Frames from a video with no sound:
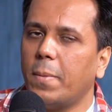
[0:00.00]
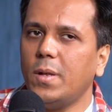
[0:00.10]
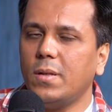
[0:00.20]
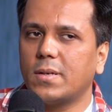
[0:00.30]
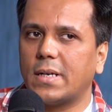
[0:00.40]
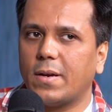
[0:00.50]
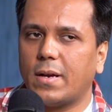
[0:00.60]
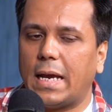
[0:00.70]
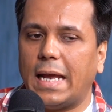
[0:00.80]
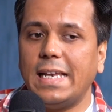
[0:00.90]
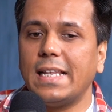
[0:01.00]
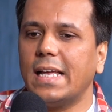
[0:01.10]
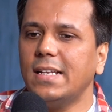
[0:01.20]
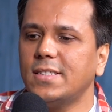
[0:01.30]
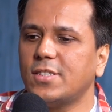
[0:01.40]
But an
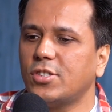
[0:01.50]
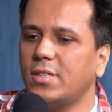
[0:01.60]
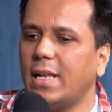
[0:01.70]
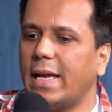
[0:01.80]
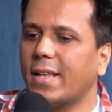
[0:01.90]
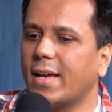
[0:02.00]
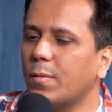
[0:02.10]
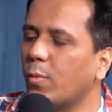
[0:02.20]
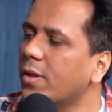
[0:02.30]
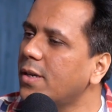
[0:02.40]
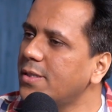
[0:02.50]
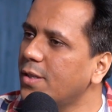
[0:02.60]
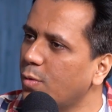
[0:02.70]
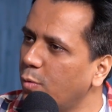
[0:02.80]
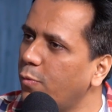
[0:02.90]
intense injury like that, what does
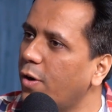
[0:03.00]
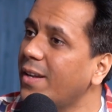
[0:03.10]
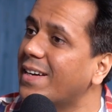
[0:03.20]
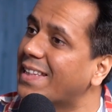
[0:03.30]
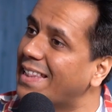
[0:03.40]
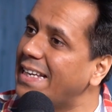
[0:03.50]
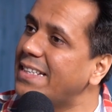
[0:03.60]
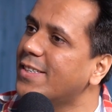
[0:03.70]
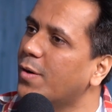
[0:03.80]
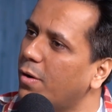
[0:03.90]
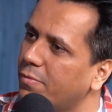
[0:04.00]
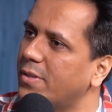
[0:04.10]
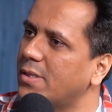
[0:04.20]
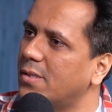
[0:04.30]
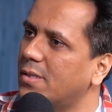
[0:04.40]
it do for an athlete's
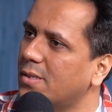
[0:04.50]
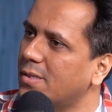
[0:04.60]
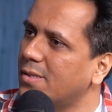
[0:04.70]
confidence?